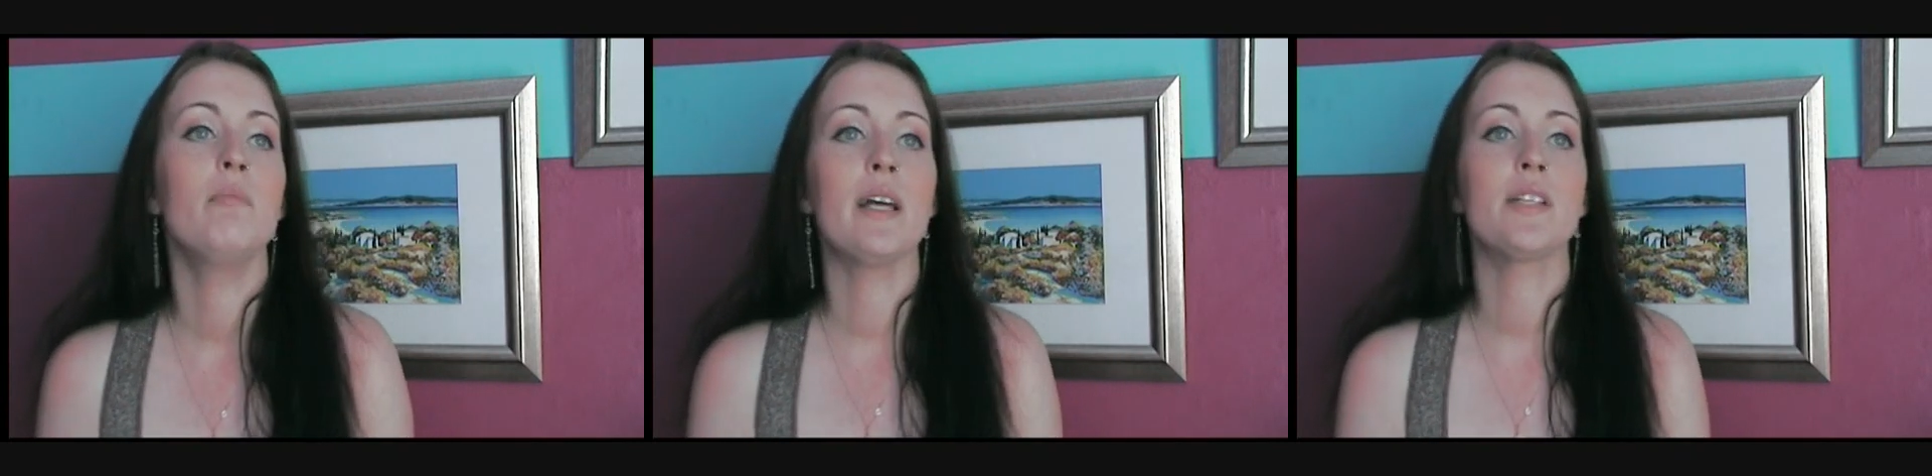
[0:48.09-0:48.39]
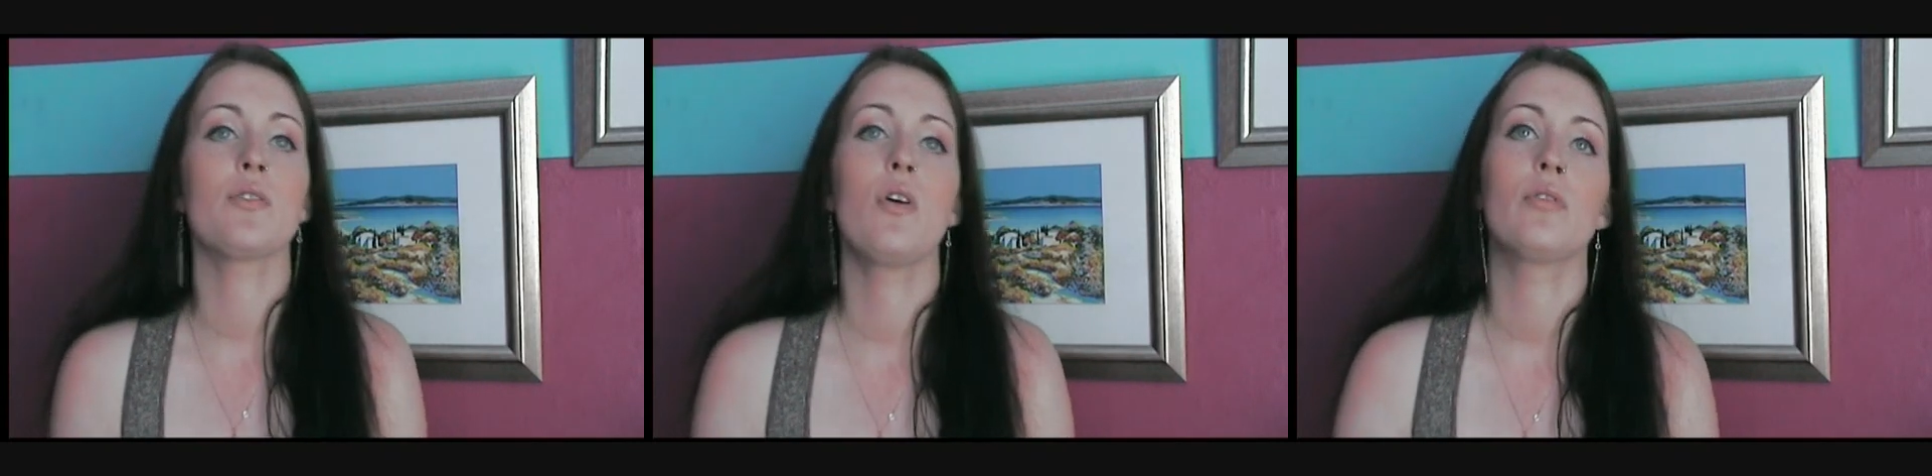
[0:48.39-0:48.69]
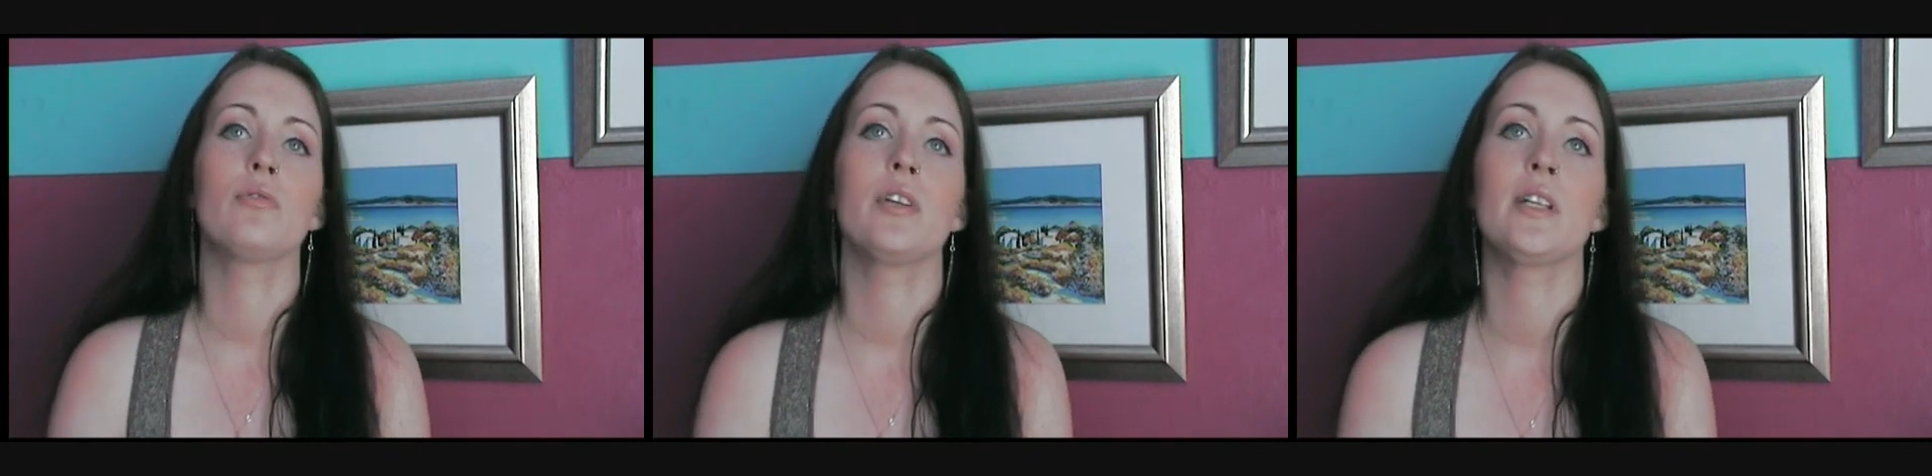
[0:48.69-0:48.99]
based
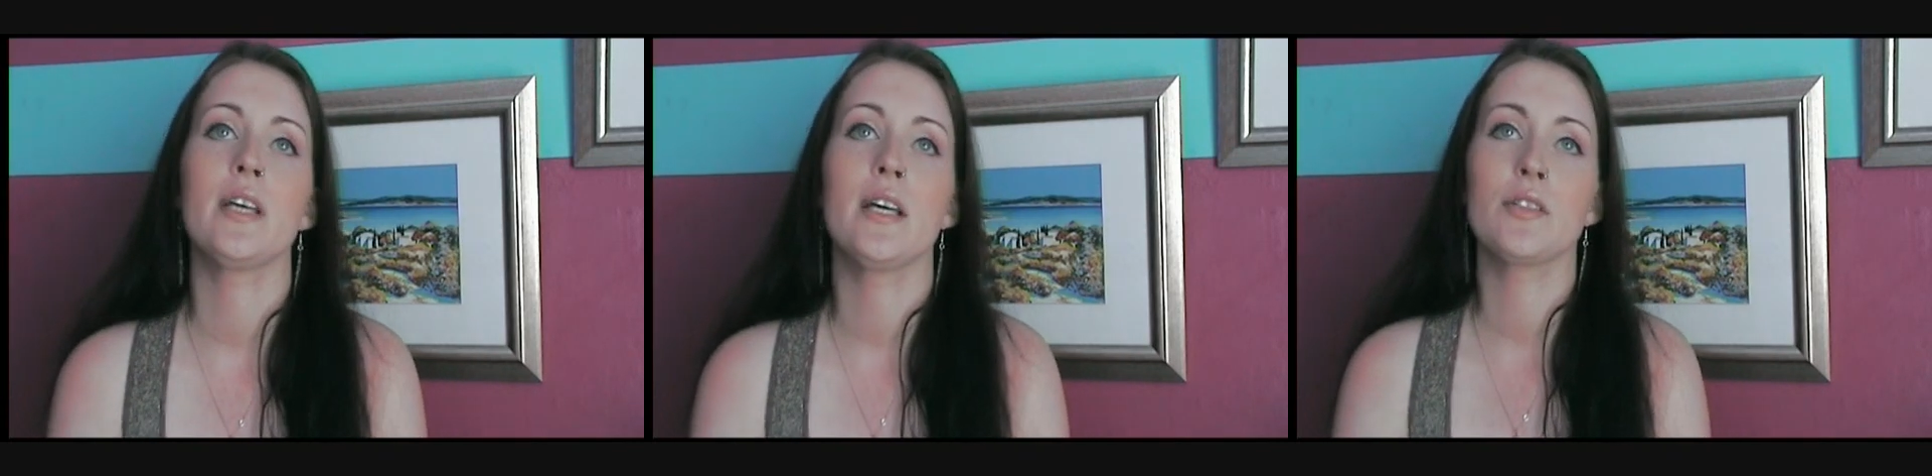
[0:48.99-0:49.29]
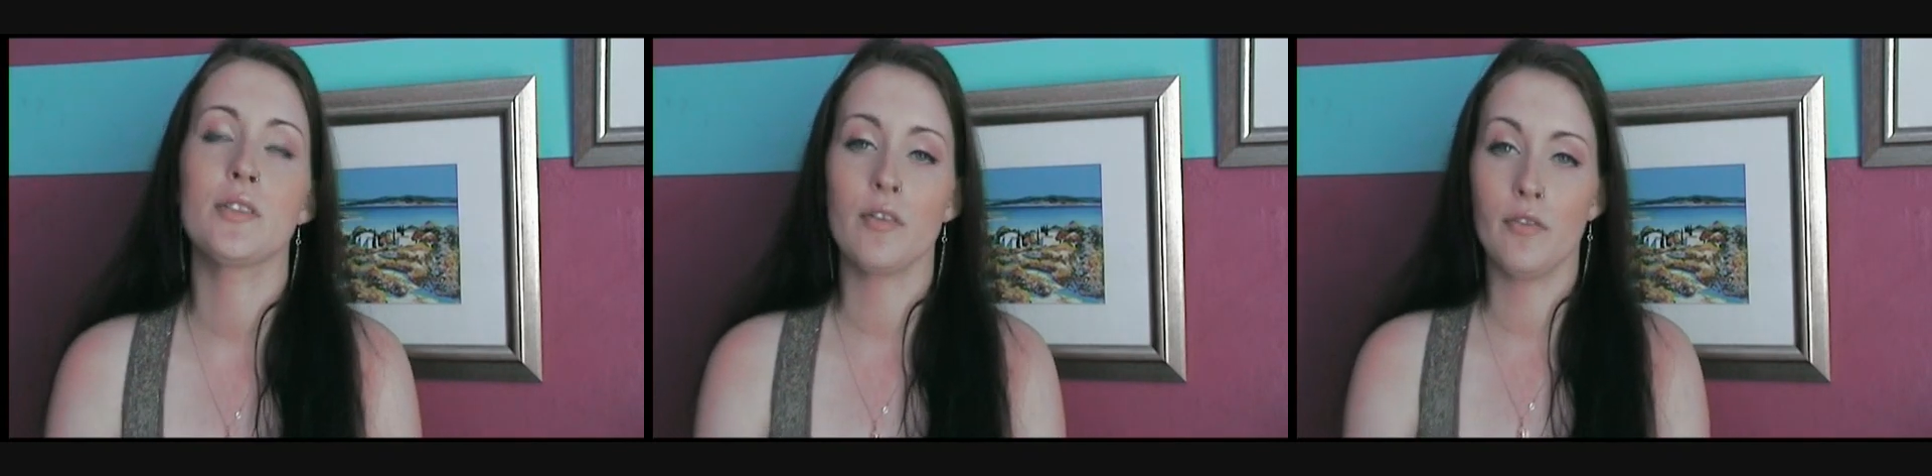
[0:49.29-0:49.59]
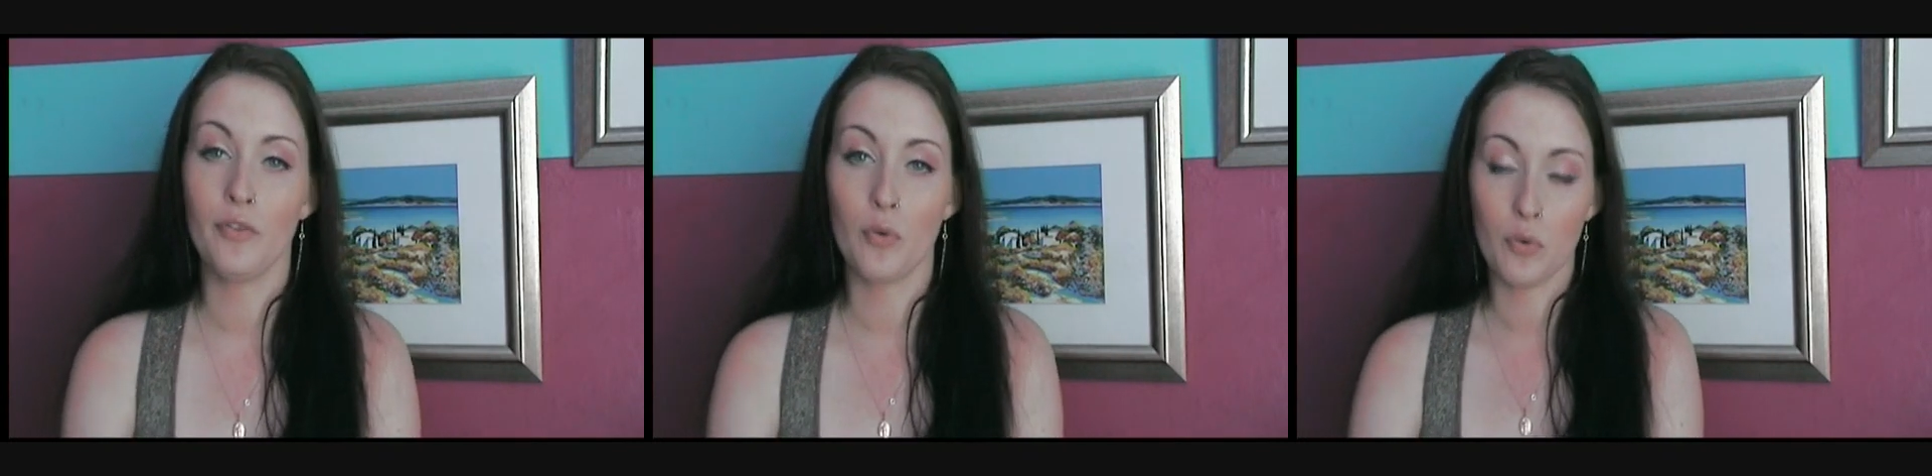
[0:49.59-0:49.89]
on Rodarte's
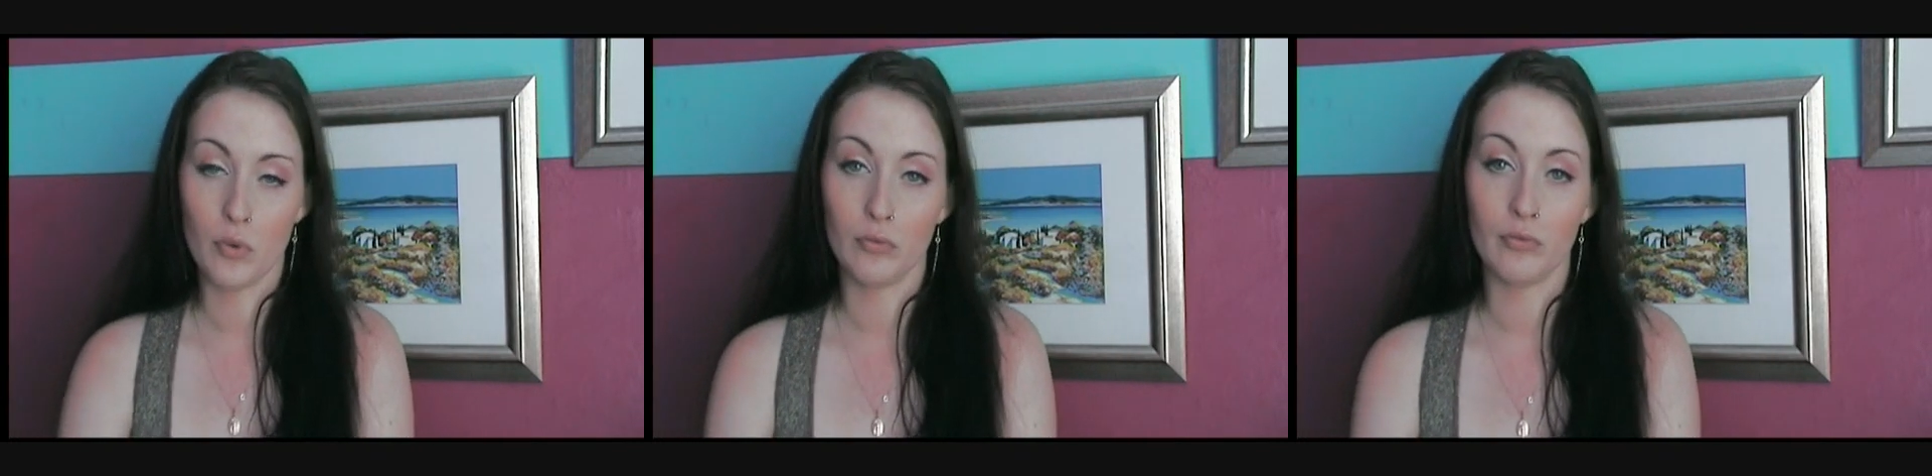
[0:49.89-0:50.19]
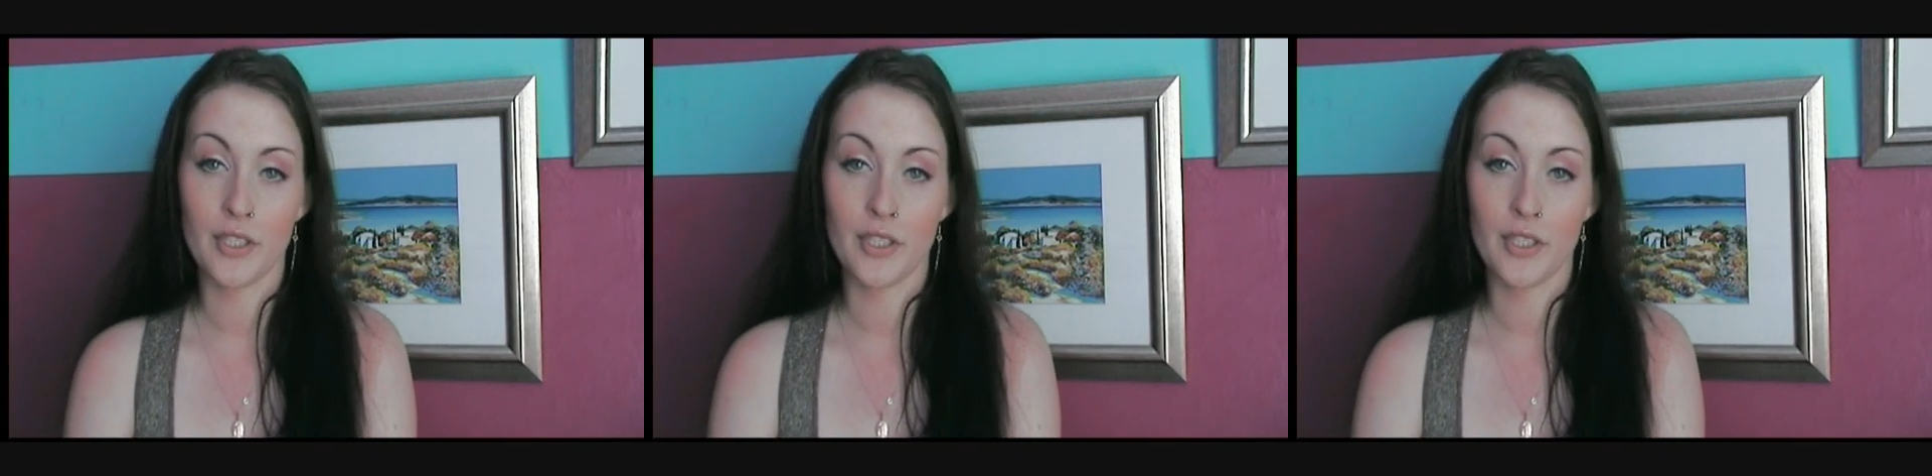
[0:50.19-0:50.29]
full